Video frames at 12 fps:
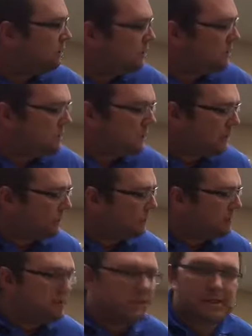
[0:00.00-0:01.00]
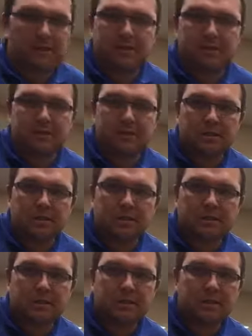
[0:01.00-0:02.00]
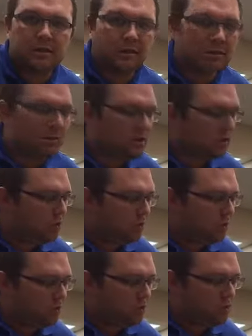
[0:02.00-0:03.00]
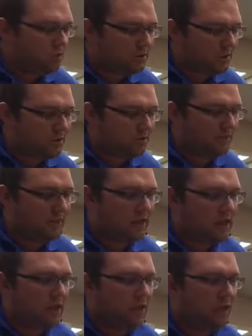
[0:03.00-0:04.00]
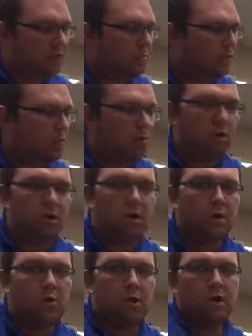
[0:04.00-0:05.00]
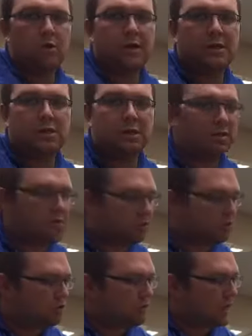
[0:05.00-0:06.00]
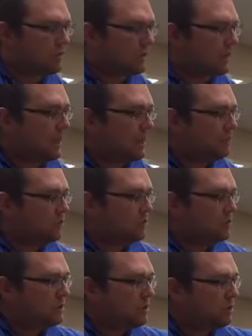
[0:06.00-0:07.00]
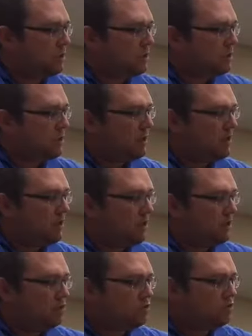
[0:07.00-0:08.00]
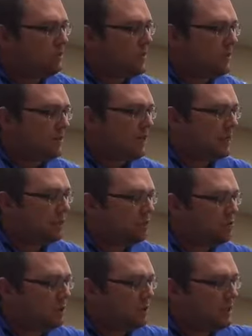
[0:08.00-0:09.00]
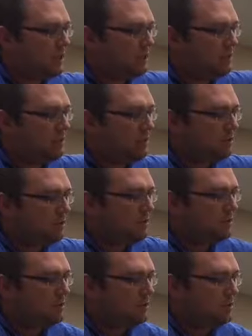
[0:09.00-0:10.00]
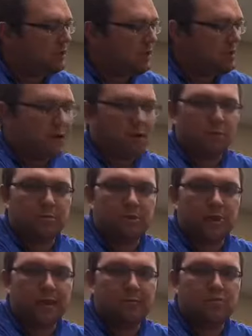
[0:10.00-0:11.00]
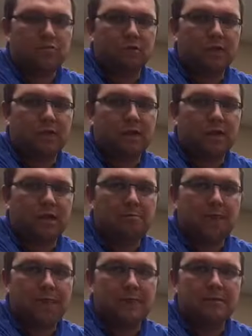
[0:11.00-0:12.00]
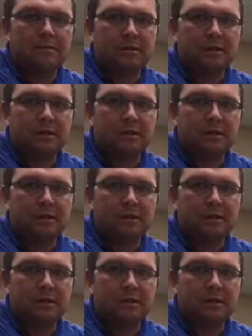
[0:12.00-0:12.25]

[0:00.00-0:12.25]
the difference is that you're going to also feel it a lot more when you actually contract the hamstring. So if I contract the hamstring here and it helps the hamstring, the knee bend,